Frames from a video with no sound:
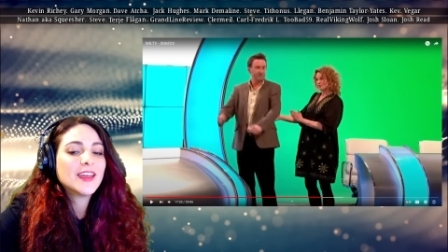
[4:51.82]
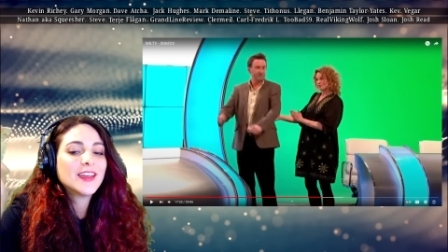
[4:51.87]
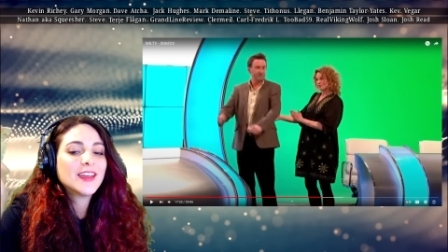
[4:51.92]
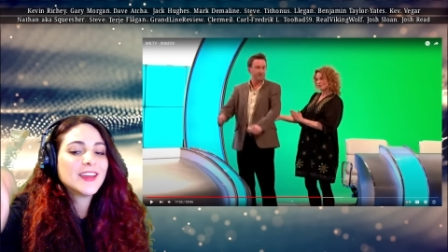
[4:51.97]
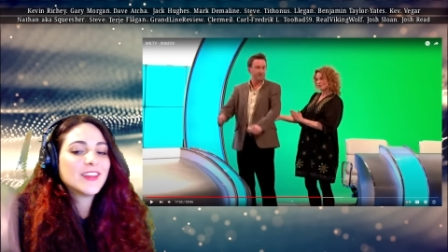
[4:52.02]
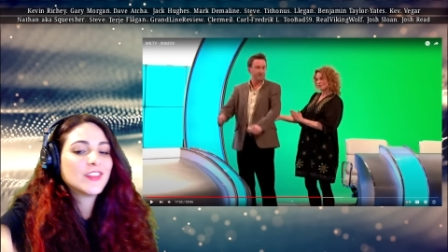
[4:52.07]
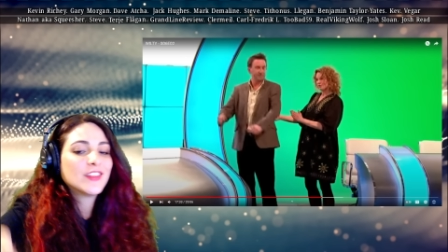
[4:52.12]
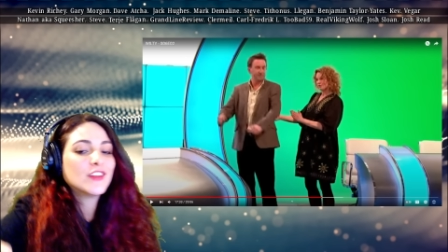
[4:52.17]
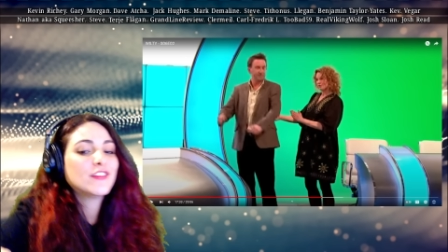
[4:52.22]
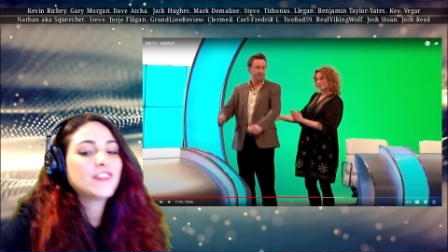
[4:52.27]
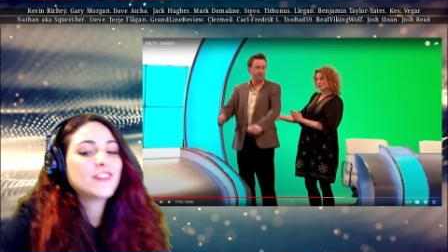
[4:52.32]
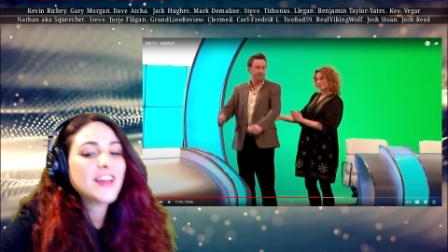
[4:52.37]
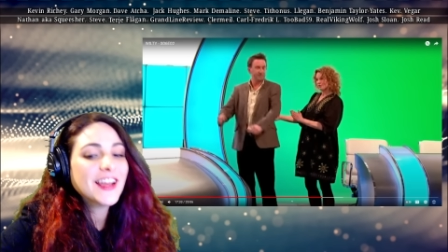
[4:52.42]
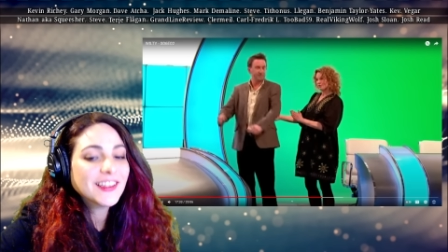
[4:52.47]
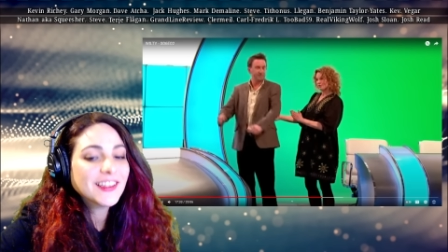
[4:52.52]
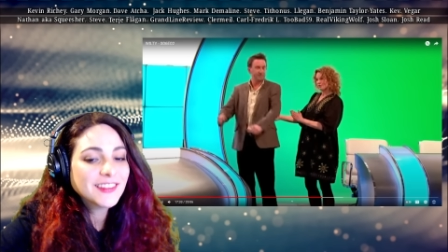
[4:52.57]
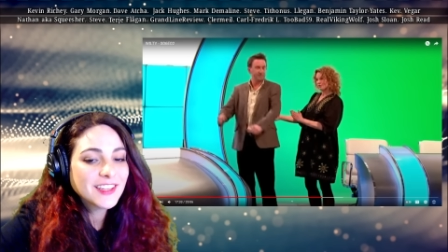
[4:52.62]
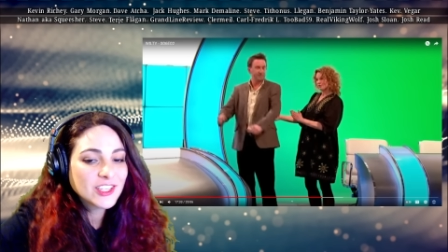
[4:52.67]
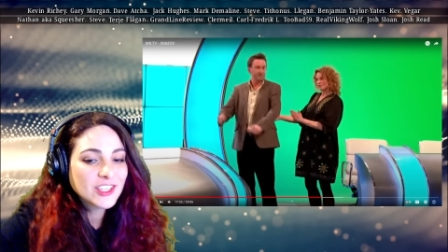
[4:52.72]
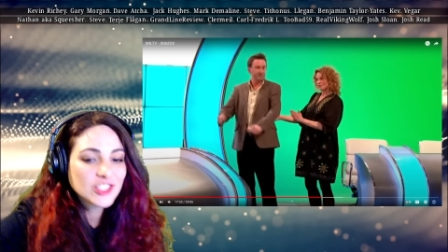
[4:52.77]
the
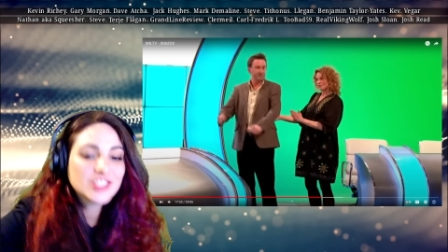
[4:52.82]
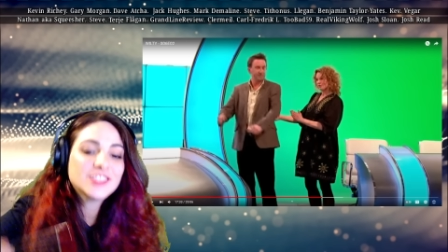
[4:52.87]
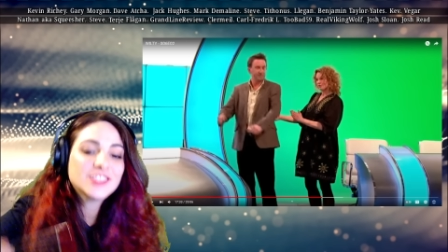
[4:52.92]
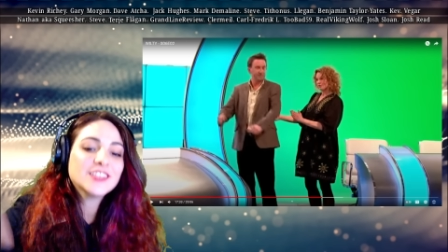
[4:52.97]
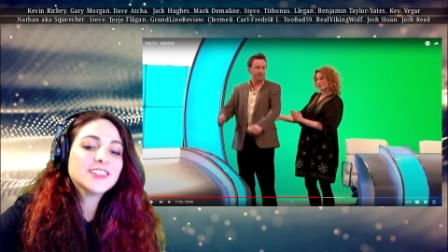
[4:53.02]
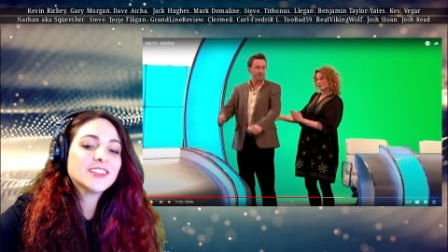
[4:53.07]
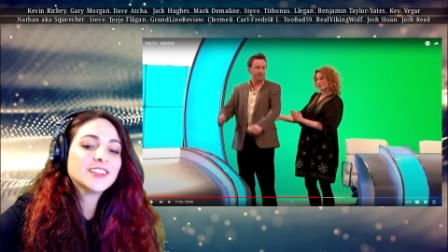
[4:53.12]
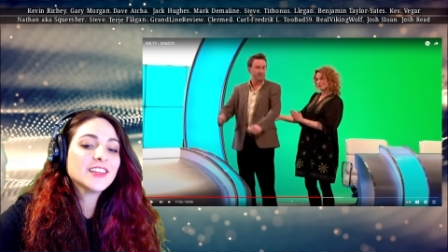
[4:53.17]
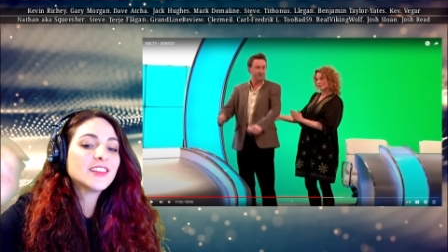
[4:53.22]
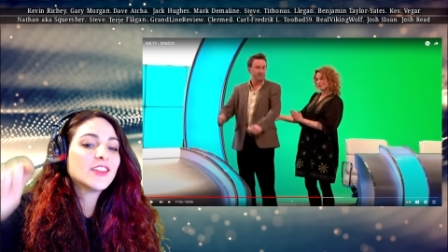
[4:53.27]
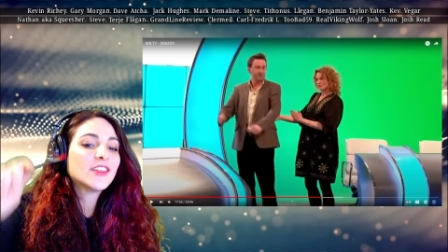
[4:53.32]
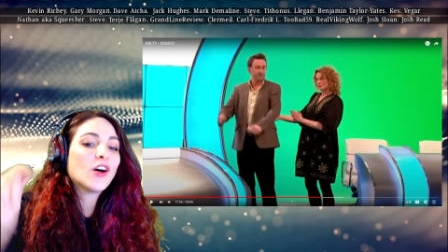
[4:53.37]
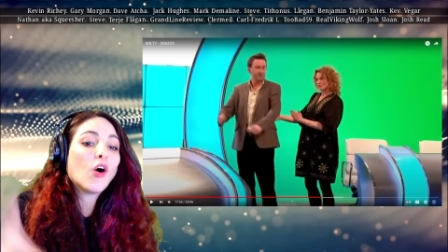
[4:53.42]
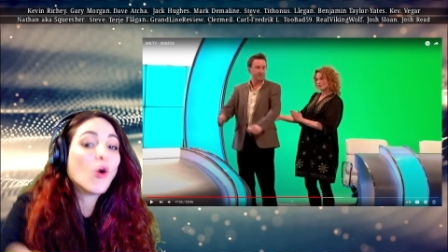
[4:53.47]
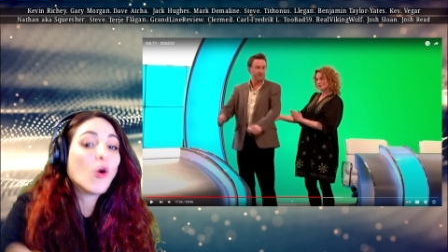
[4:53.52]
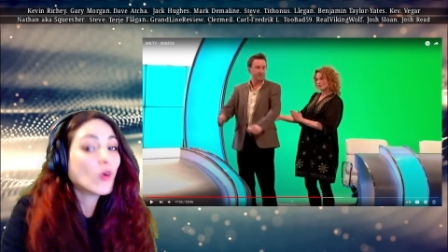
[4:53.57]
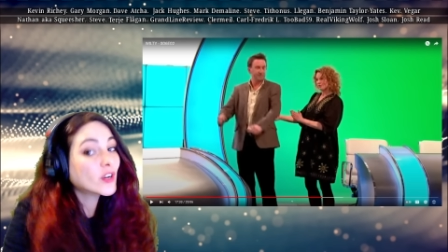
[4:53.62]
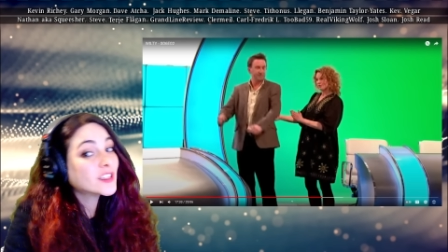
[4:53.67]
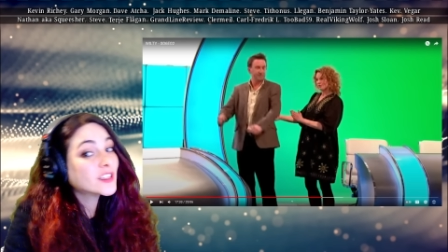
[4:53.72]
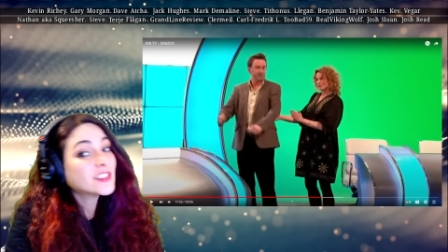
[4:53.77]
fact that she did the
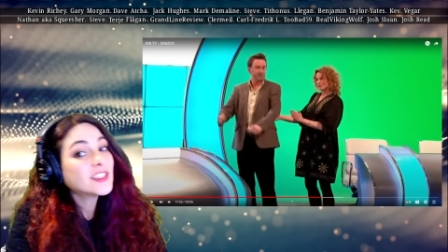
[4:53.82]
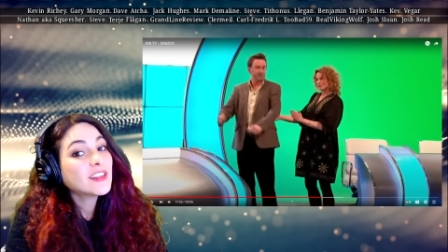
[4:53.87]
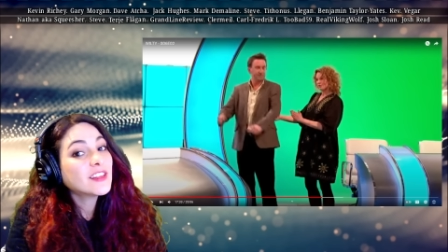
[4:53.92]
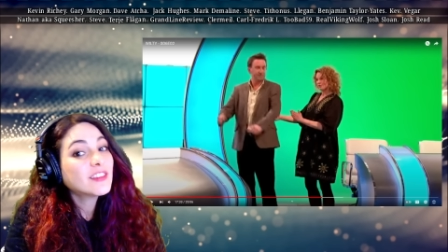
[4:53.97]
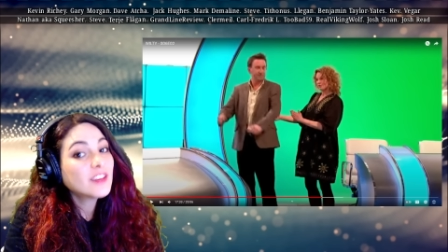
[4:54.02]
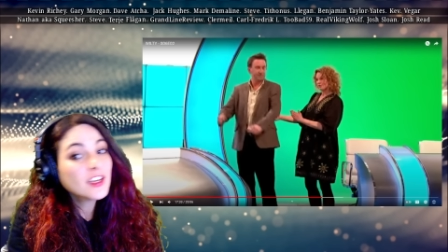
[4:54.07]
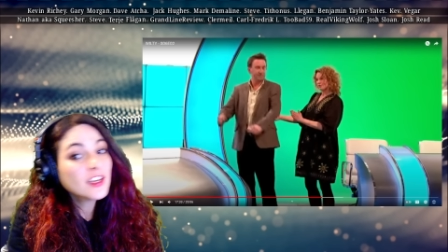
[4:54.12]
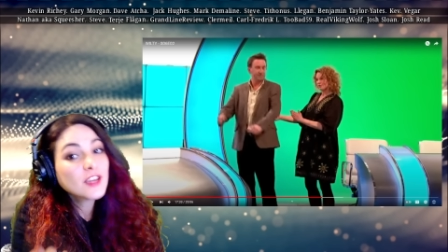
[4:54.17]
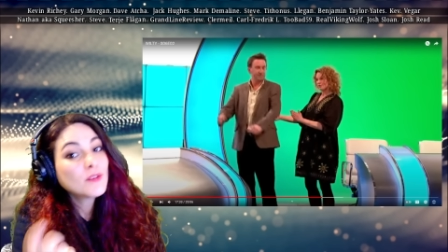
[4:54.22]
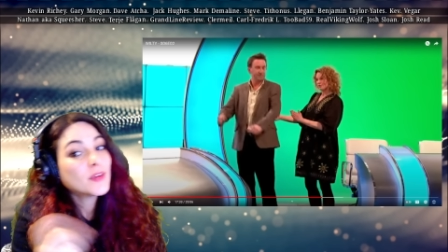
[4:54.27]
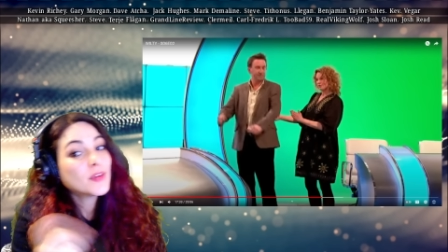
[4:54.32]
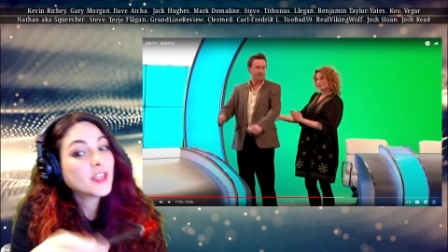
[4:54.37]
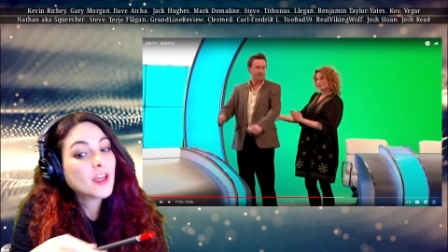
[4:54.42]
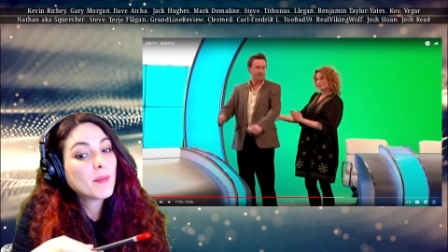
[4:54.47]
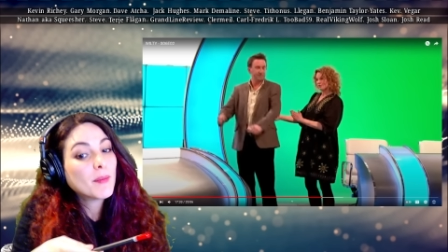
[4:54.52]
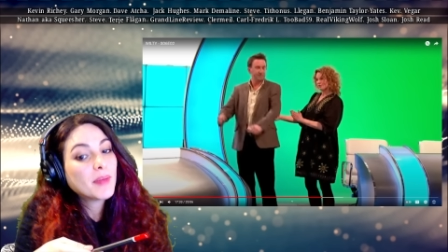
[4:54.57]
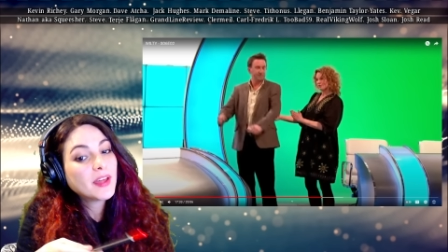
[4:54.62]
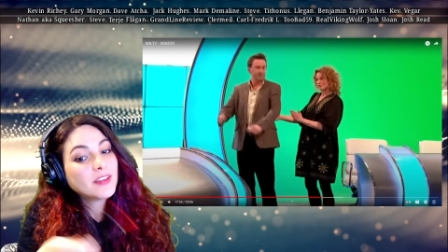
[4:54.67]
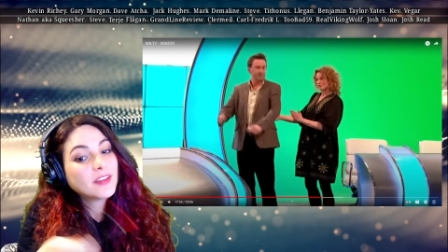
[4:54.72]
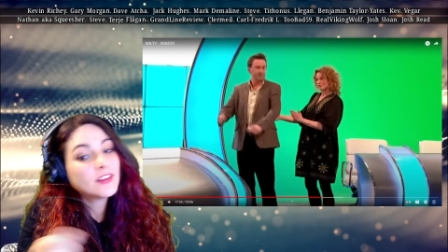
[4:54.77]
horsey thing where you
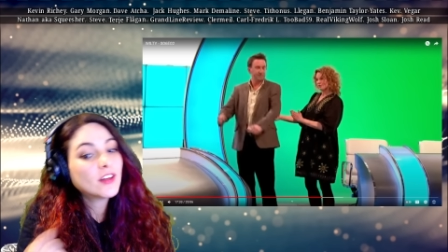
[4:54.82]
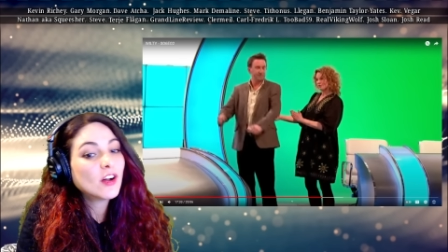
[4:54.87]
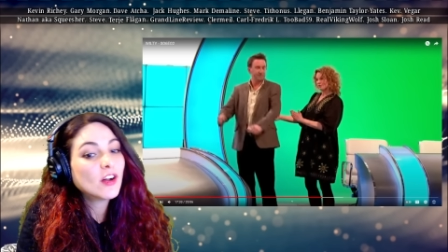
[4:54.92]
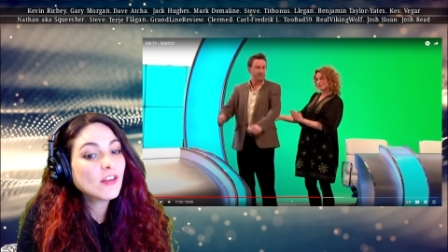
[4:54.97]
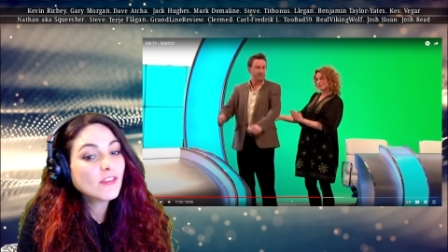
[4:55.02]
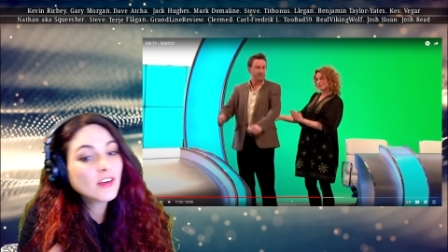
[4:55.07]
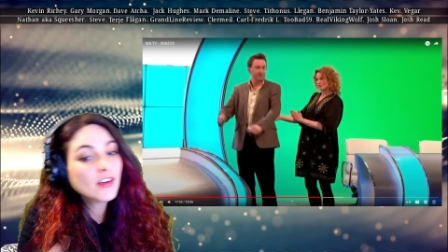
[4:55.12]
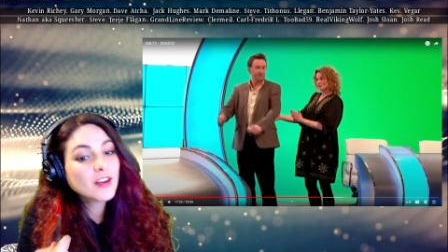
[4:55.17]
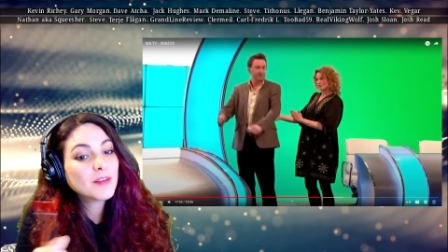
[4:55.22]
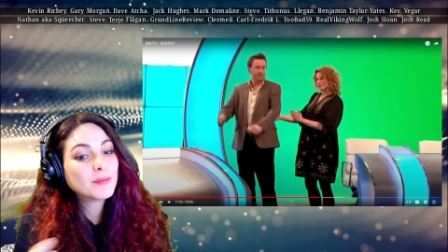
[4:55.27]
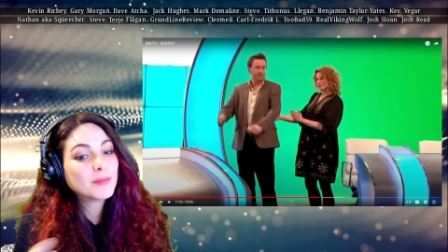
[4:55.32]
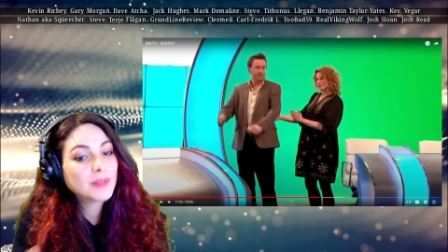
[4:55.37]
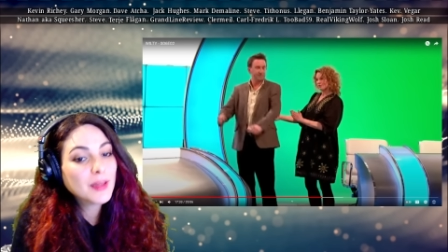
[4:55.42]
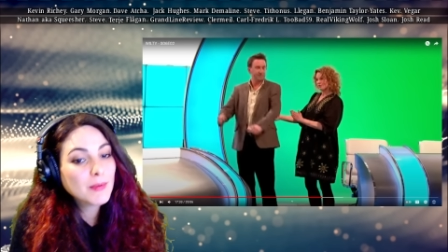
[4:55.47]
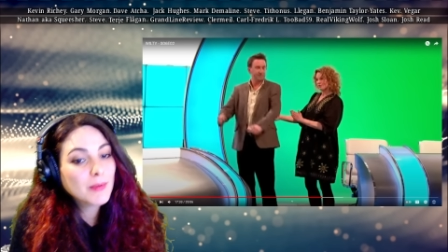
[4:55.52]
bend over and blah,